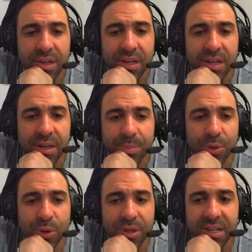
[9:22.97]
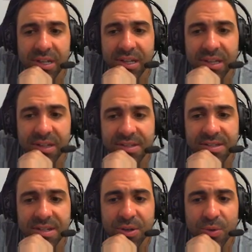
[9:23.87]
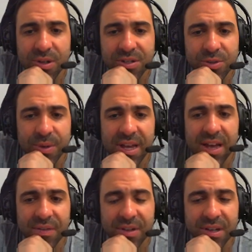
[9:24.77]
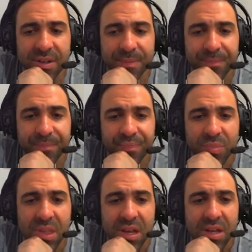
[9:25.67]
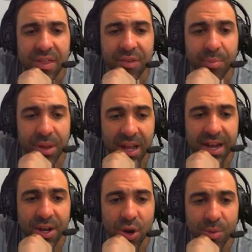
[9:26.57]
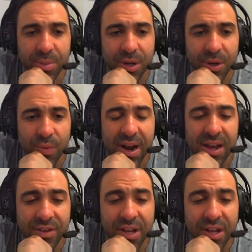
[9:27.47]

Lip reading: Keep looking. Let's see, who else do we have here that's playing opening round?